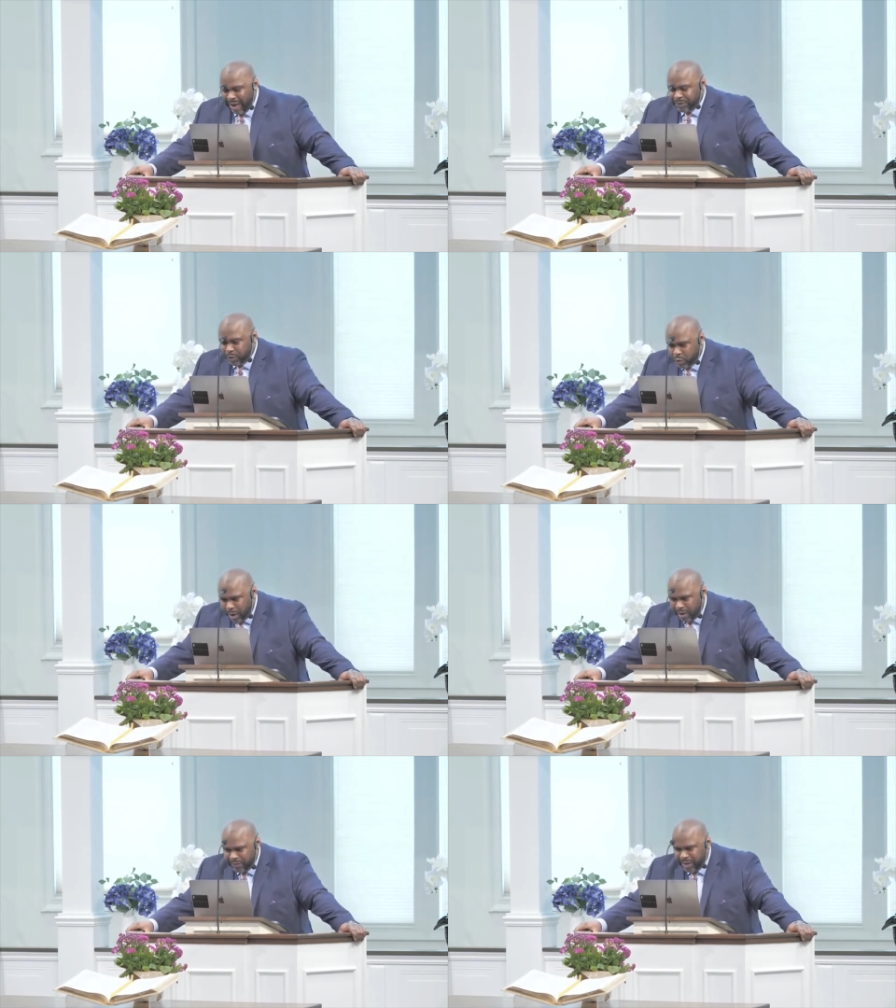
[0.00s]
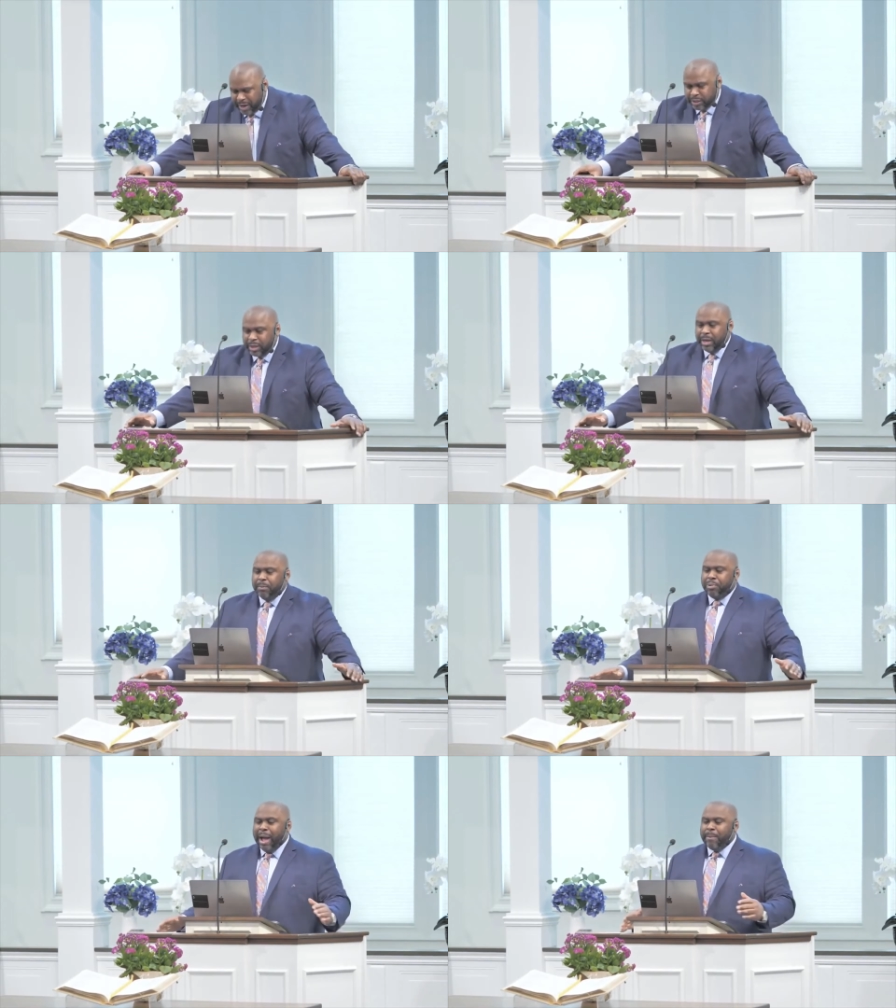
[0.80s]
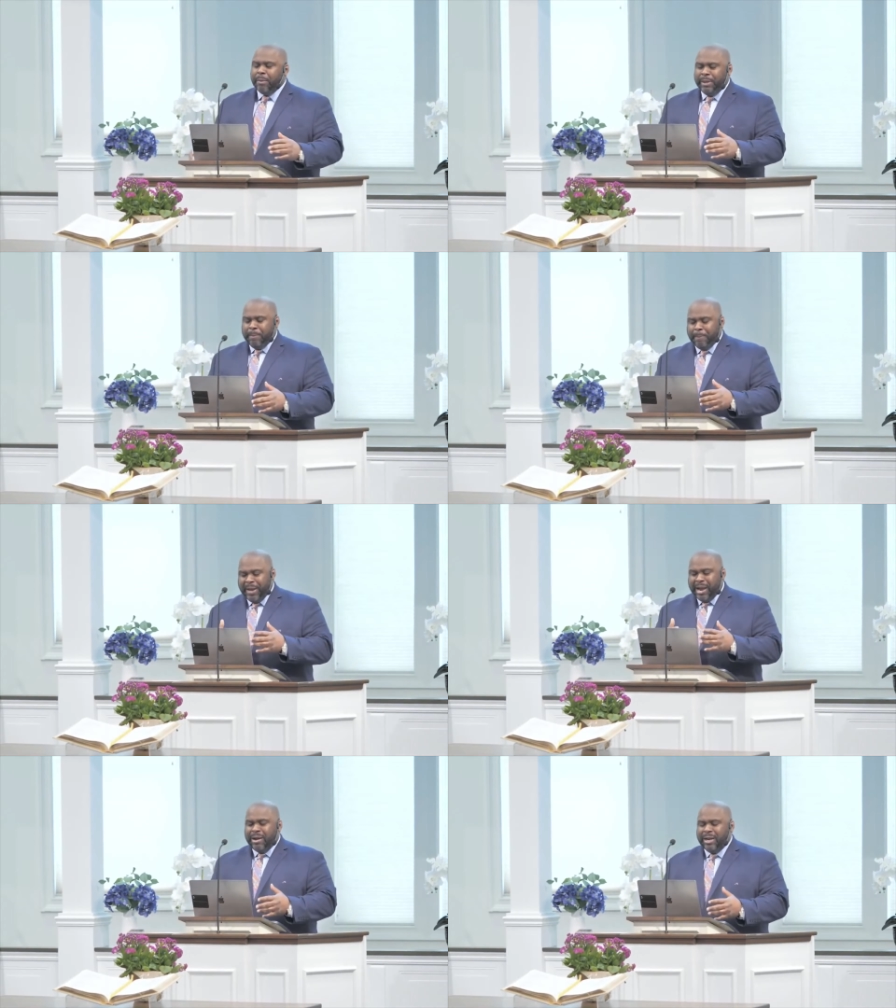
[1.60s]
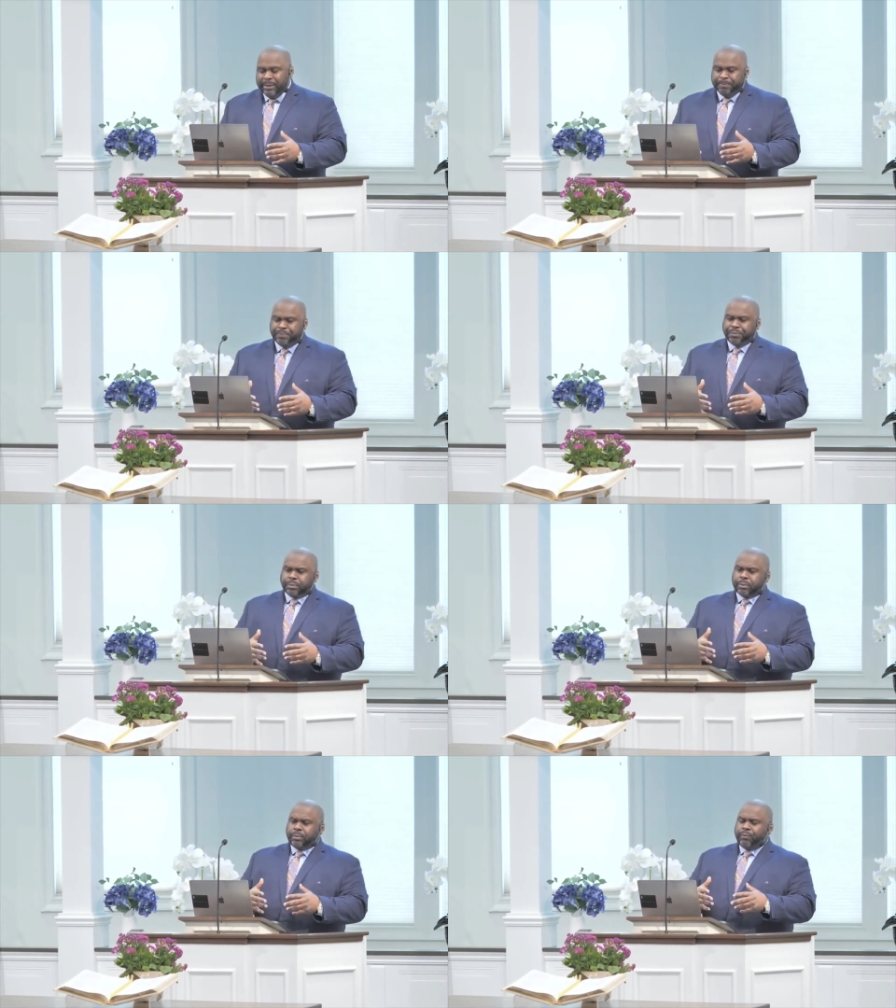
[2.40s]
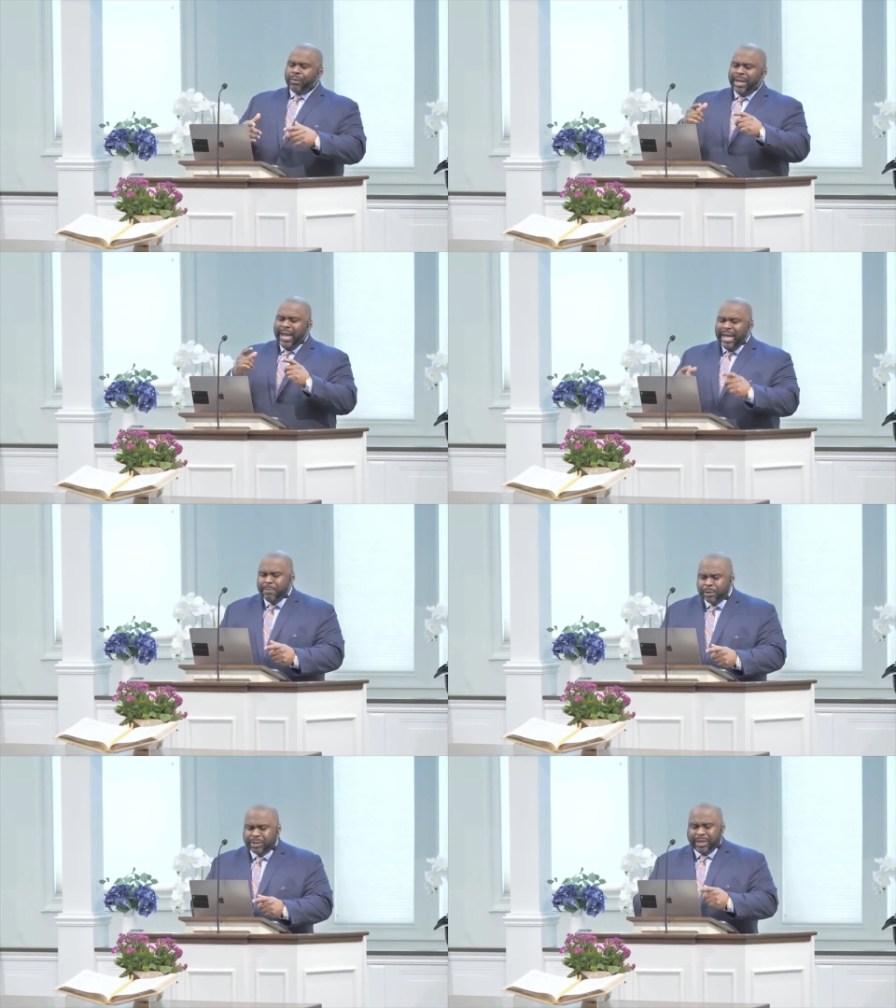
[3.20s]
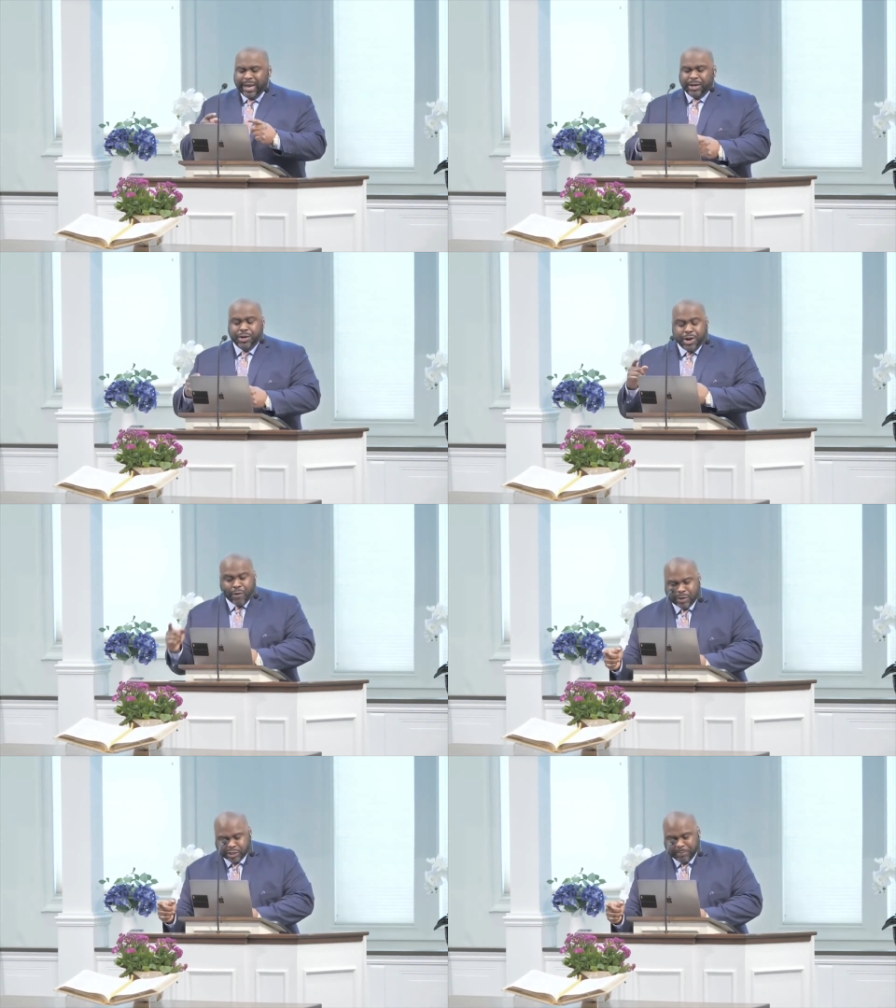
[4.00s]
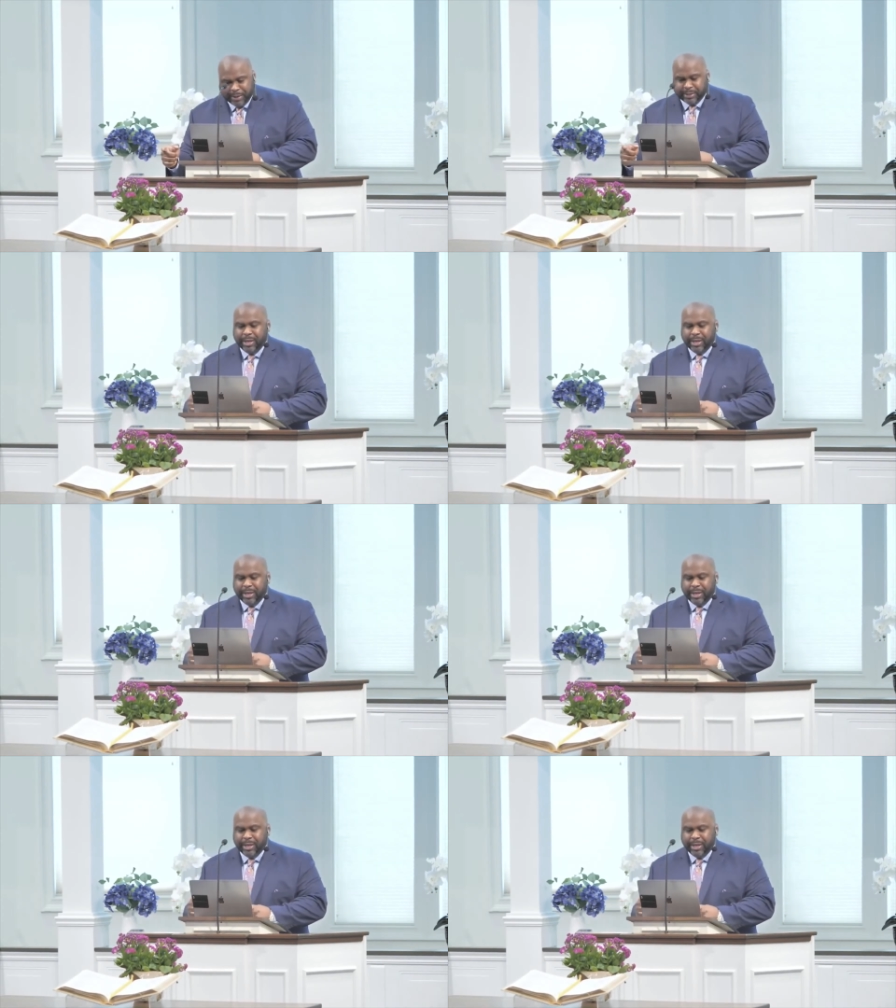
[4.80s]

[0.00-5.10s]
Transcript: after 12 years, probably barely able to get nourishment